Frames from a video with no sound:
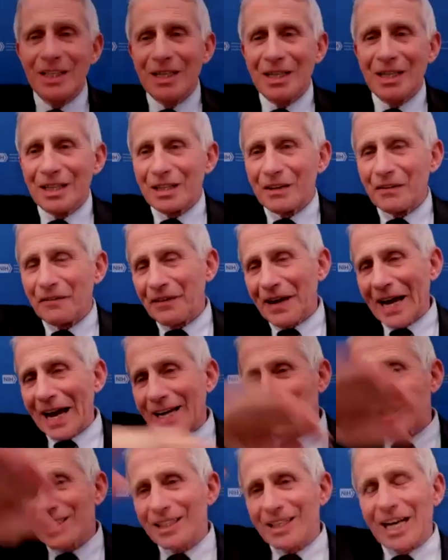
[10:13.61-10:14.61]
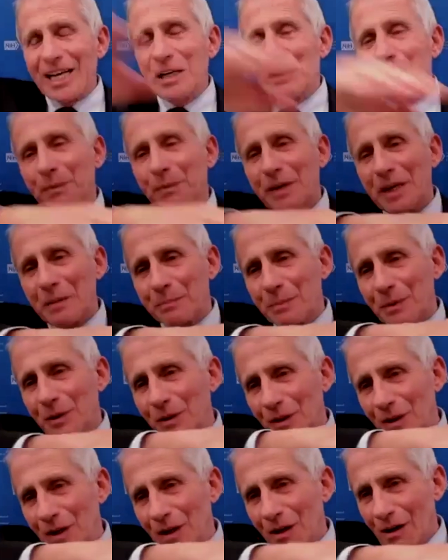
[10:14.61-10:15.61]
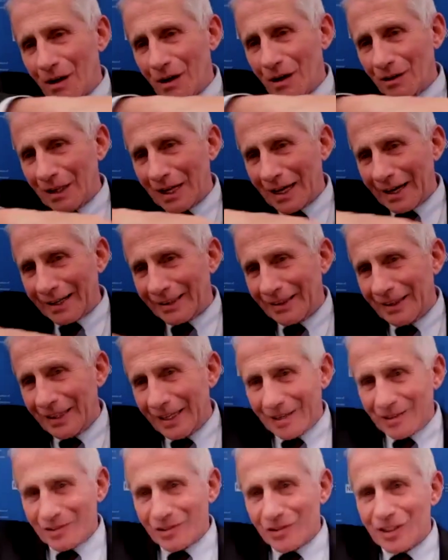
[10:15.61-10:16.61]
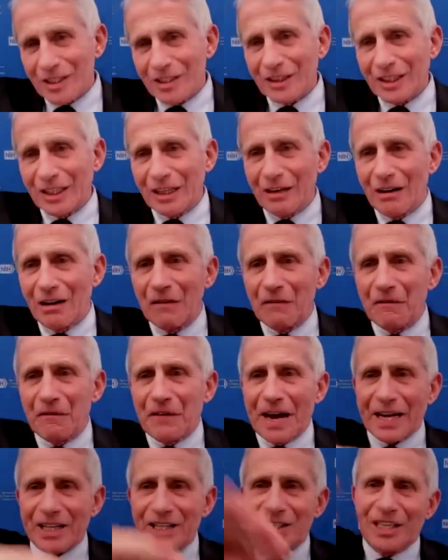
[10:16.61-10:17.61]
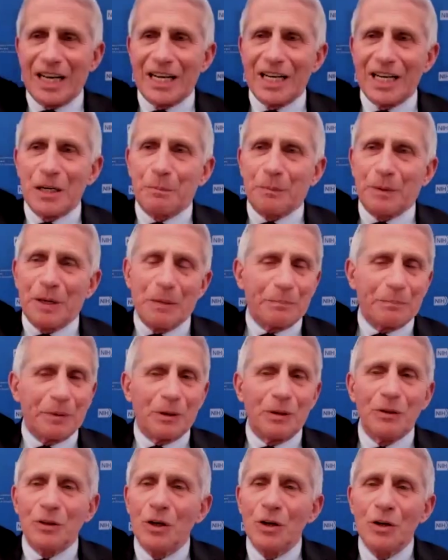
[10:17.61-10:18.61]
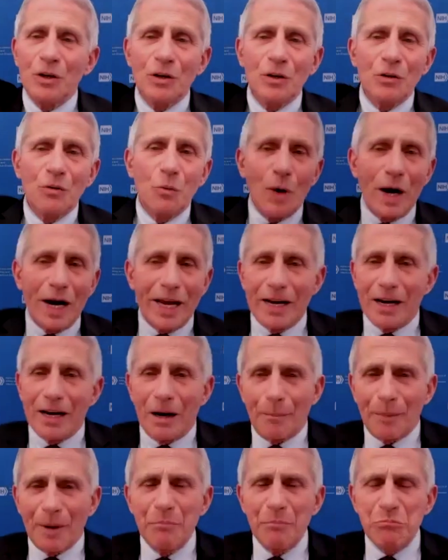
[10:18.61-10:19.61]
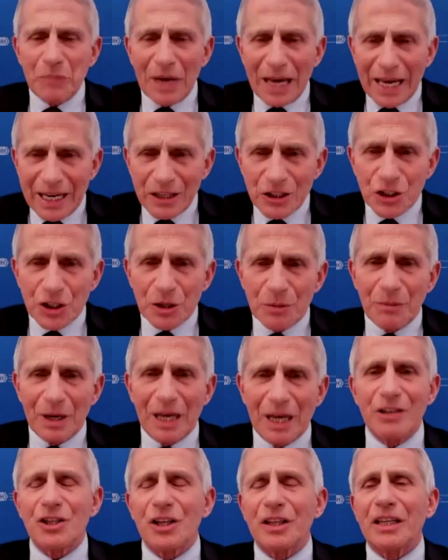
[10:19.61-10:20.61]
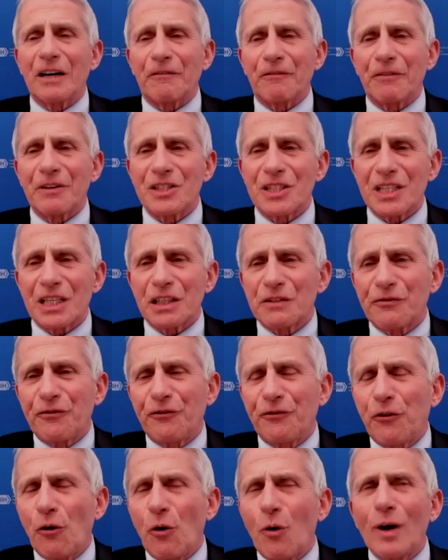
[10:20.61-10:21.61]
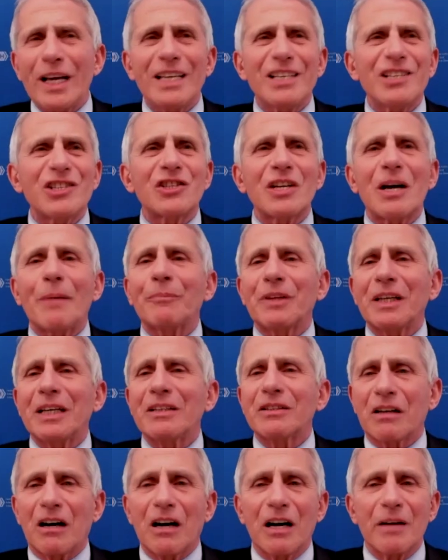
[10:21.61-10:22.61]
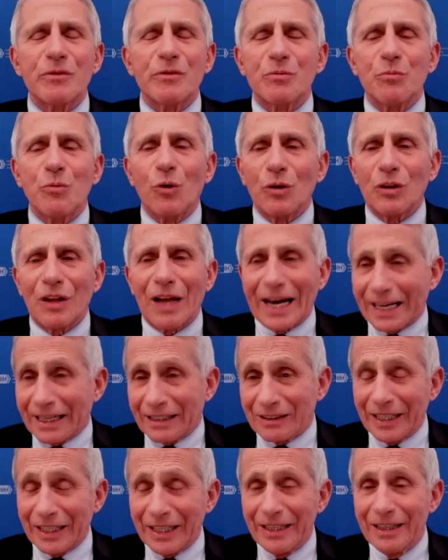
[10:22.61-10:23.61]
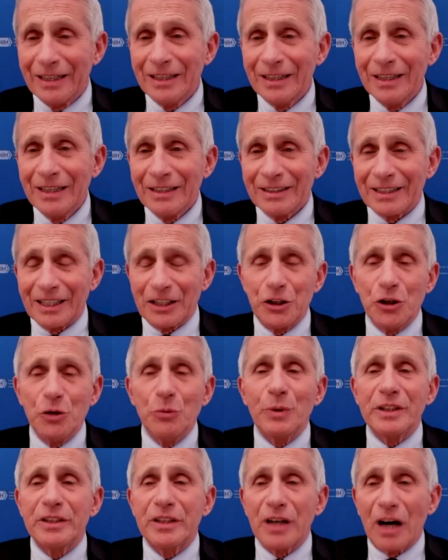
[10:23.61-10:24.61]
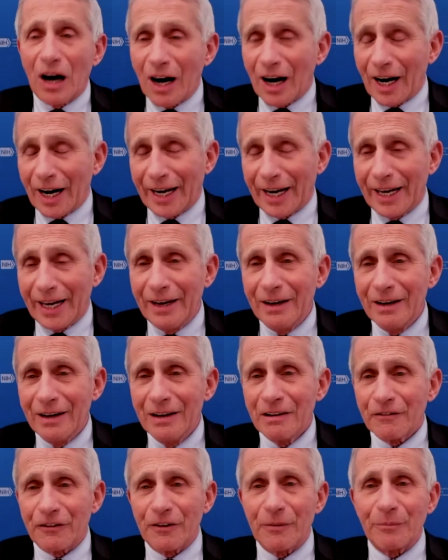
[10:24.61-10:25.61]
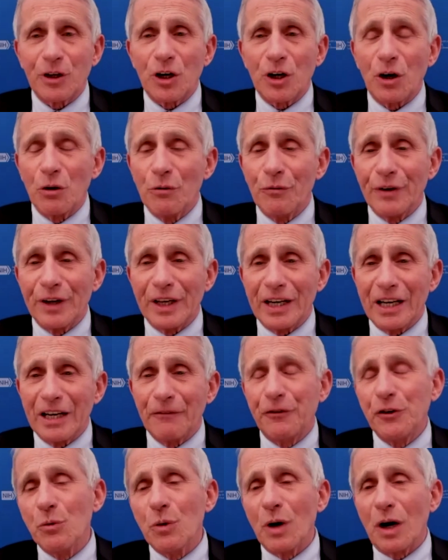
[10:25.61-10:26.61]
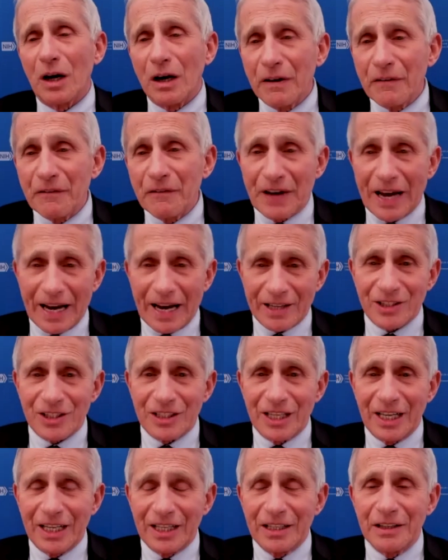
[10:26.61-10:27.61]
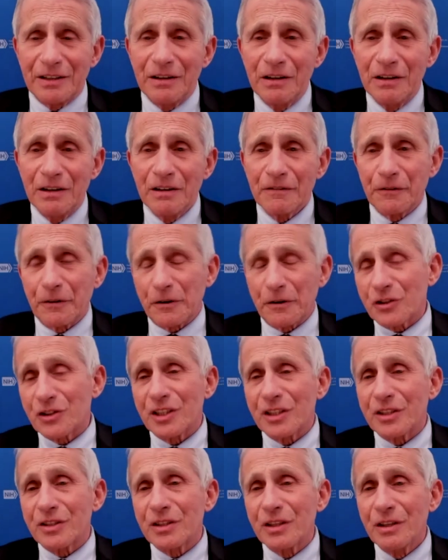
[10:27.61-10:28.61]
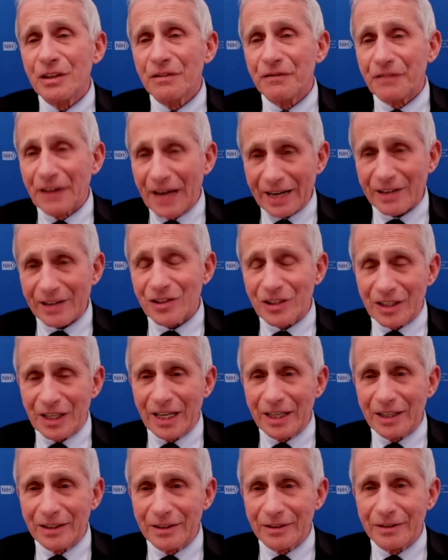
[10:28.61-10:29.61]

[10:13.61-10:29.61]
the vaccinated people are like this, the unvaccinated people way up, a major, major difference. It's 40 something times more likely that you would die from COVID if you were unvaccinated versus vaccinated.